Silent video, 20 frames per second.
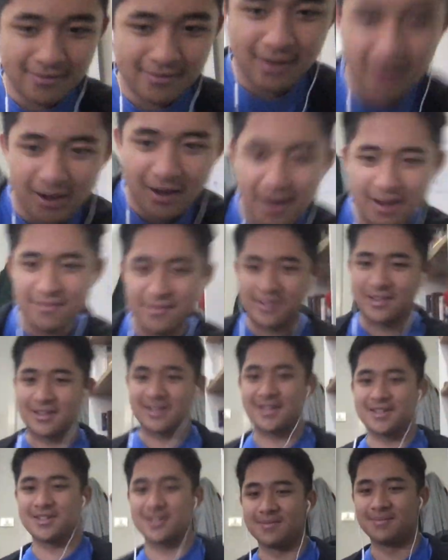I have a
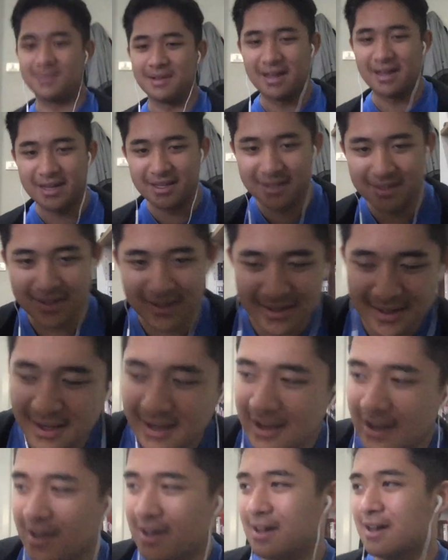collection of planes,
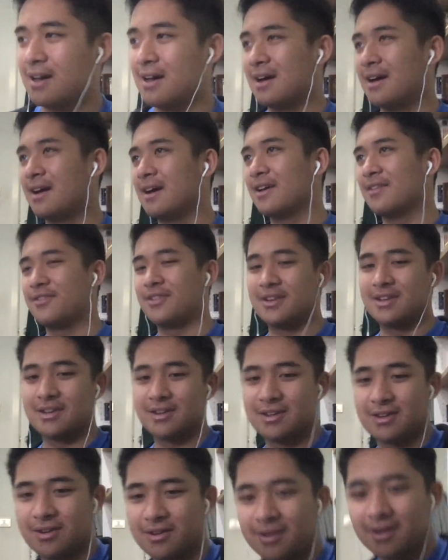uh, if you didn't
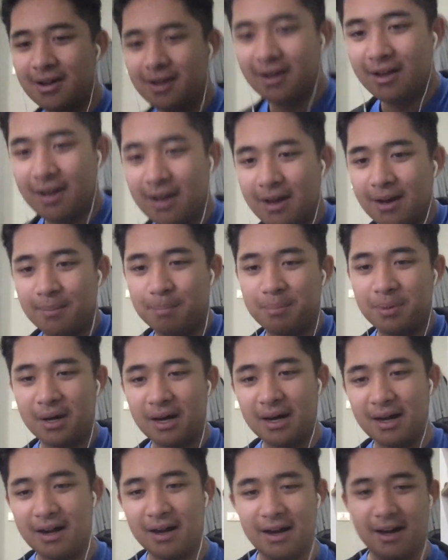know.
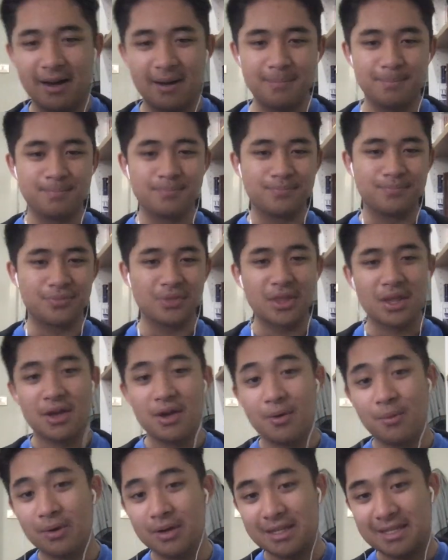But um,
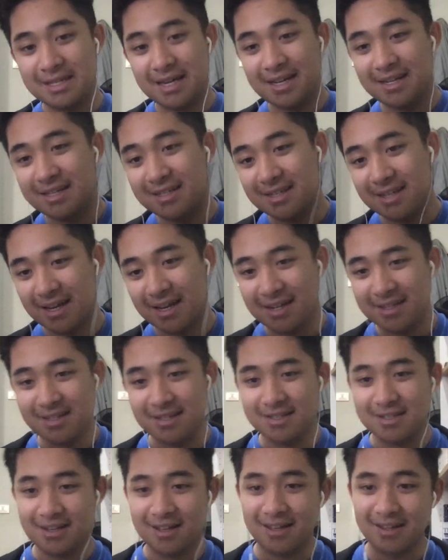what Tannis has
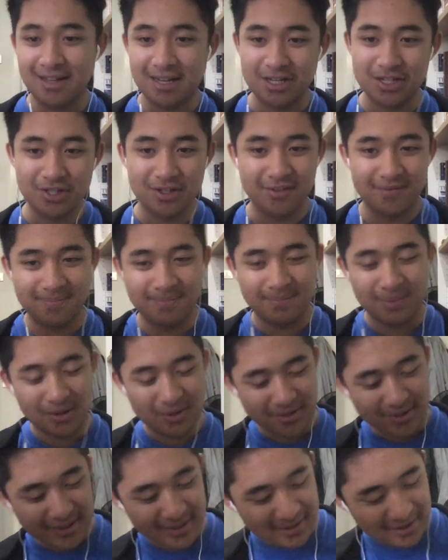is a collection of
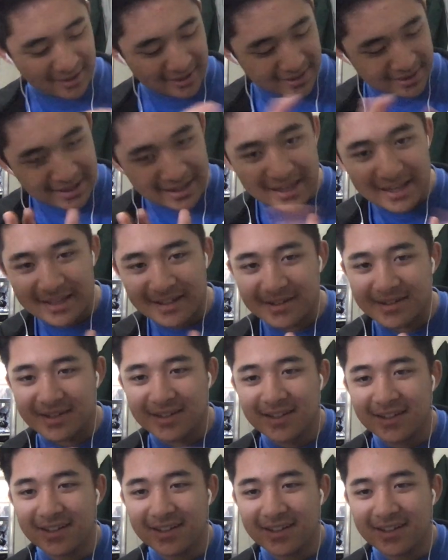boxes like these.